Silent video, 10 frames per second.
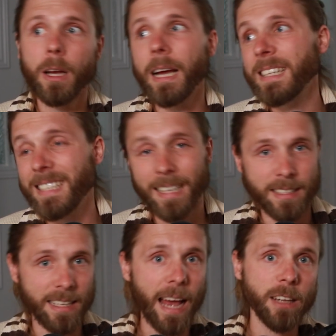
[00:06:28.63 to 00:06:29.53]
a
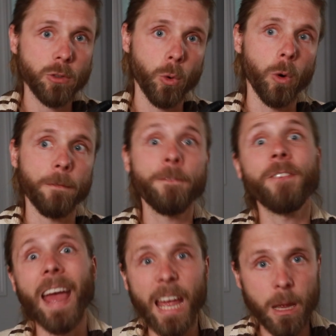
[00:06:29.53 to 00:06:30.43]
success or
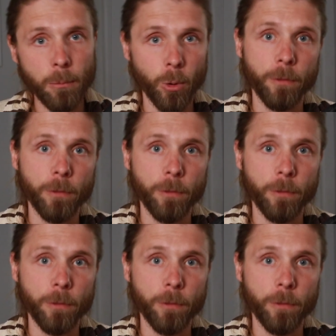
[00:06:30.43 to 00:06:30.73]
fame or